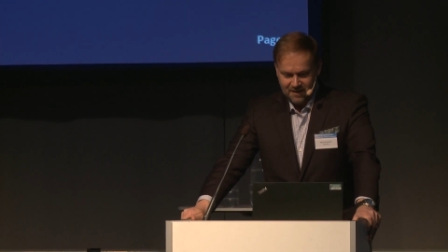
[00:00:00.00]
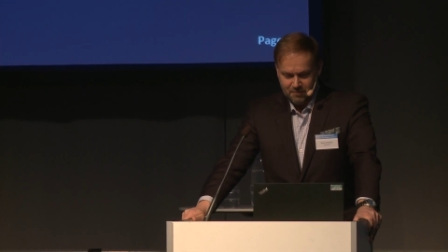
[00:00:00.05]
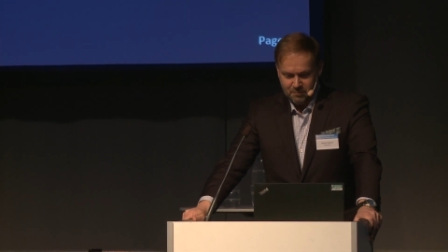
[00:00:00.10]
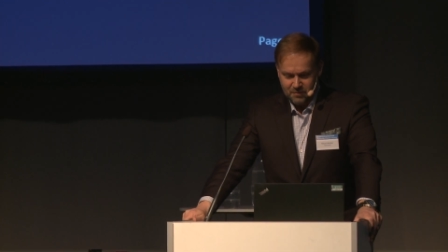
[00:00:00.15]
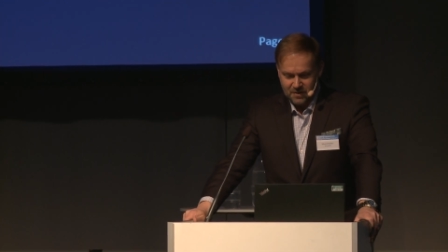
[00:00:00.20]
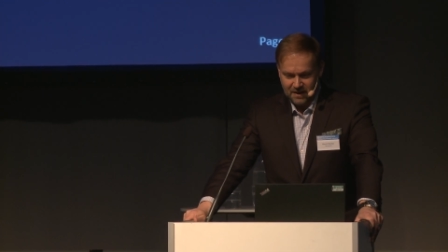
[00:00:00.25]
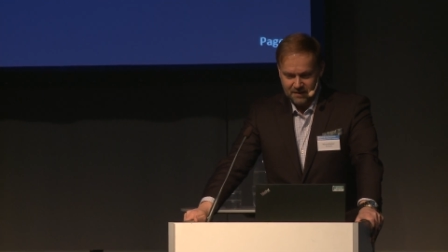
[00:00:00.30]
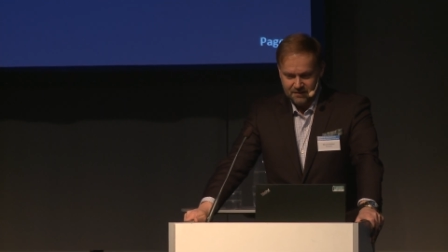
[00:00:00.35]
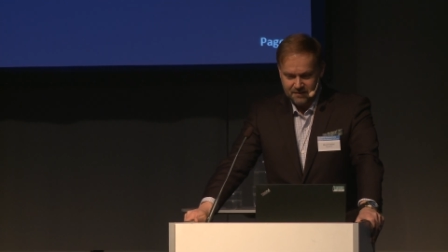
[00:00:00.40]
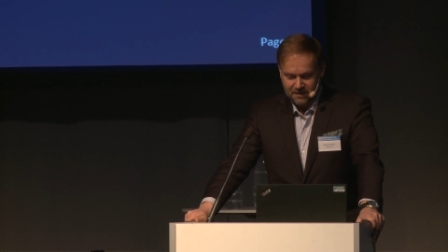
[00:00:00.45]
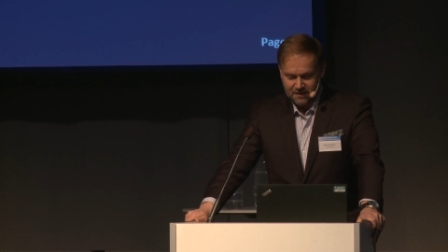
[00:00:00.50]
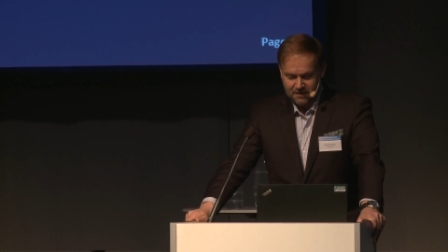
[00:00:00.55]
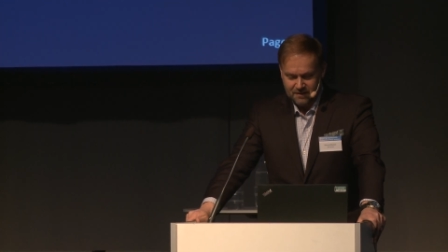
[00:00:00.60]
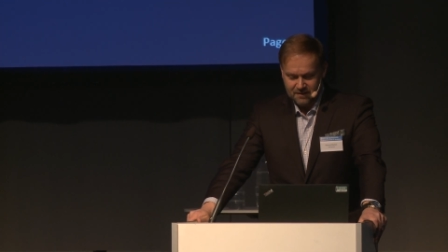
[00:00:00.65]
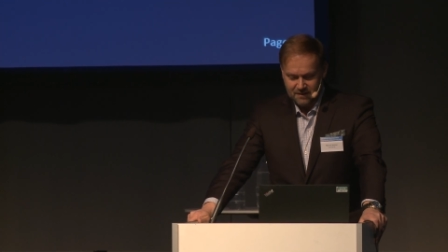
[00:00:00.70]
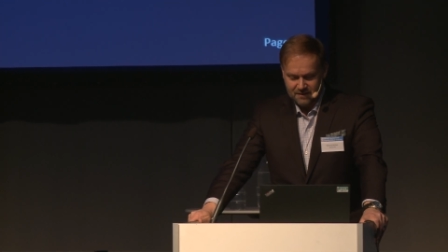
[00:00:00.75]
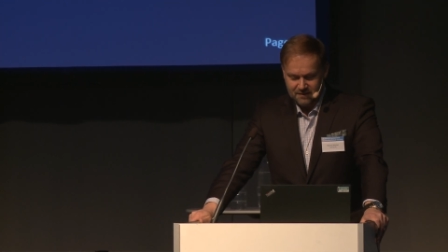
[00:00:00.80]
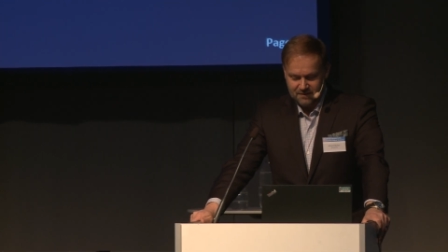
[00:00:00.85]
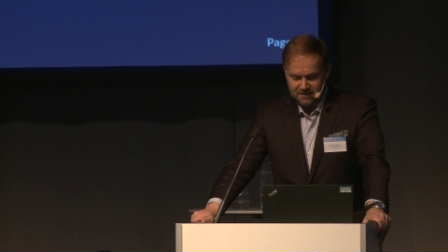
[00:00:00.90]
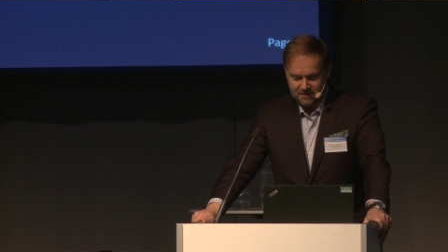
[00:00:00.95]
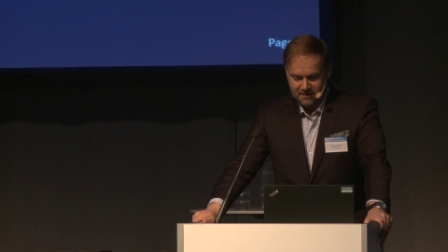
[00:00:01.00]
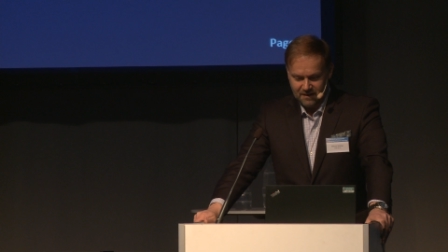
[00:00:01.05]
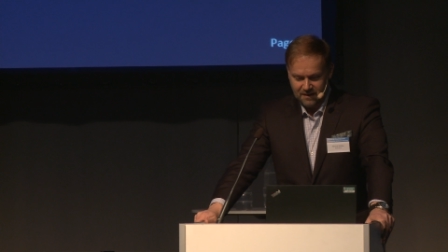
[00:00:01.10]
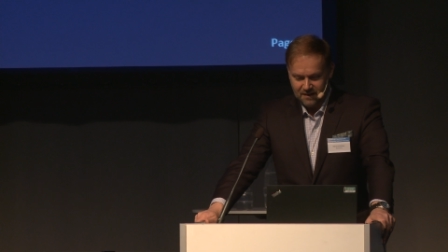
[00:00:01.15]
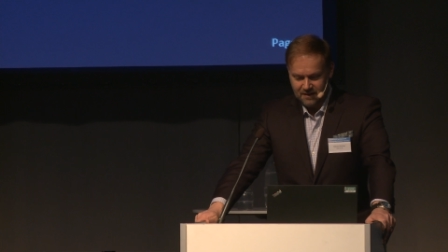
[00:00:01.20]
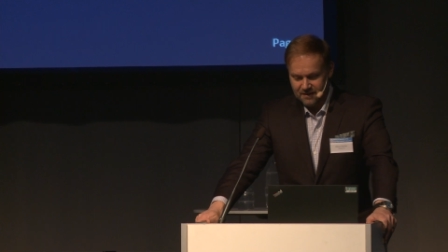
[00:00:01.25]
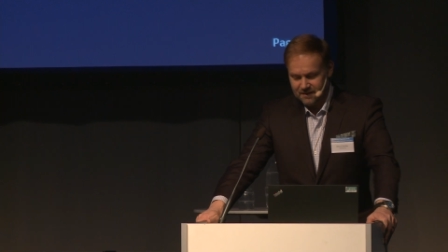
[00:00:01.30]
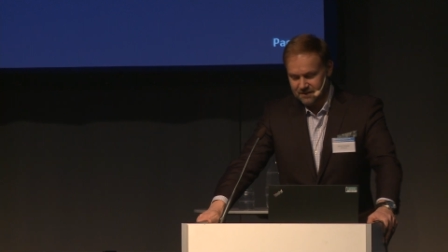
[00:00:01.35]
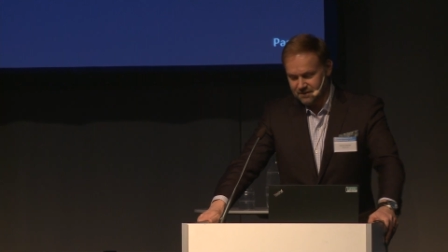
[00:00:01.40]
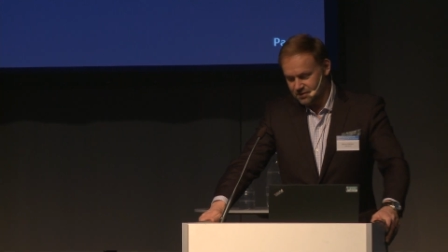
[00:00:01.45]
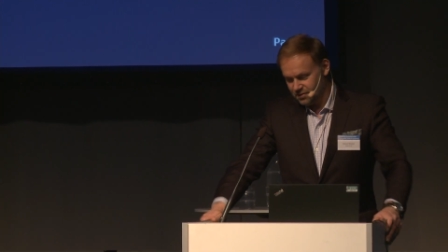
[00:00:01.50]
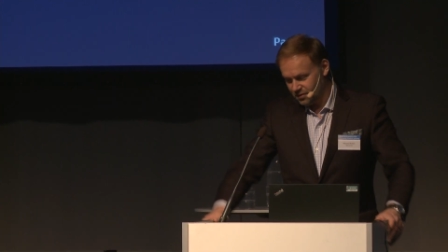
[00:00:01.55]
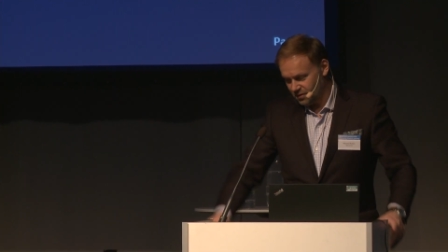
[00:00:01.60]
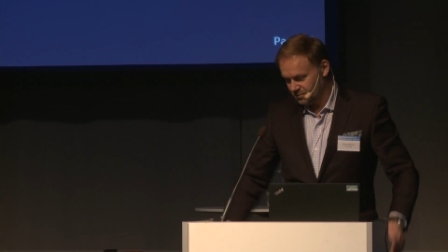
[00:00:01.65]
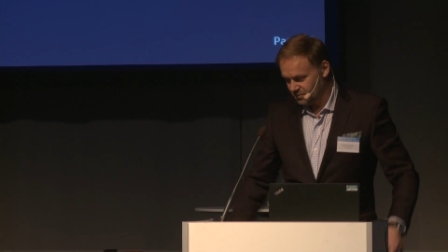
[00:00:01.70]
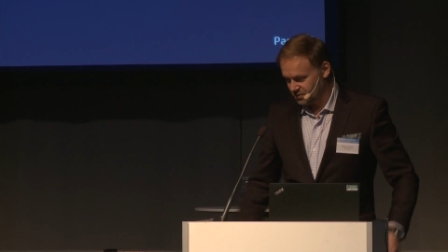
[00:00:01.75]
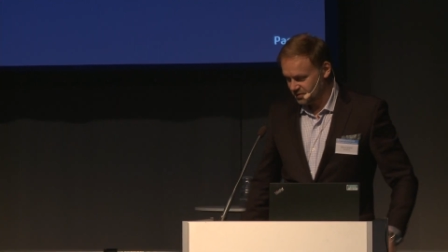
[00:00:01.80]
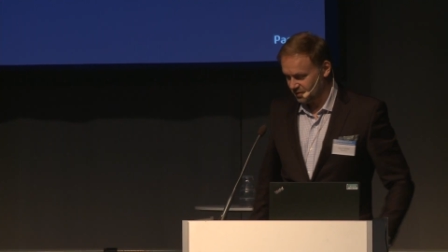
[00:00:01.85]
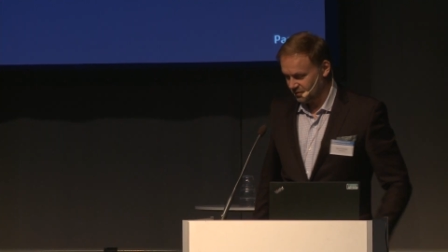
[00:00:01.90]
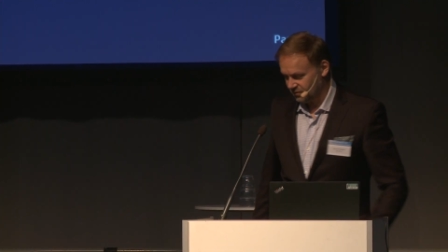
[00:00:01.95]
But I think that in
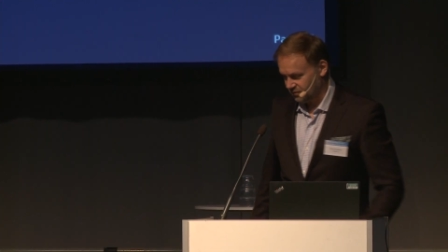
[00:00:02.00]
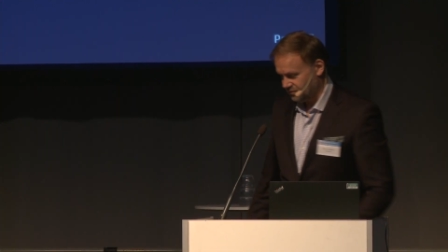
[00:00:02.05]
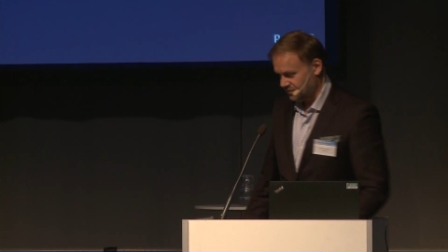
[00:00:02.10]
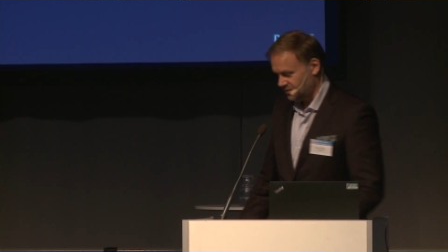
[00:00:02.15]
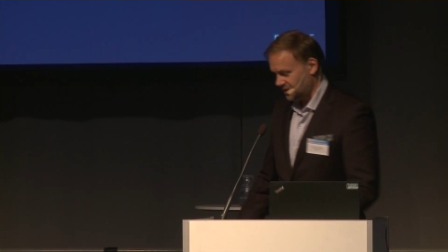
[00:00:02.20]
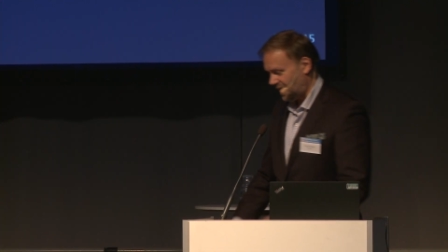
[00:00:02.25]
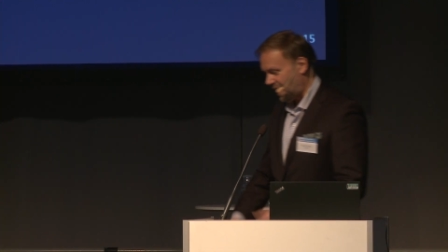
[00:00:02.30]
terms of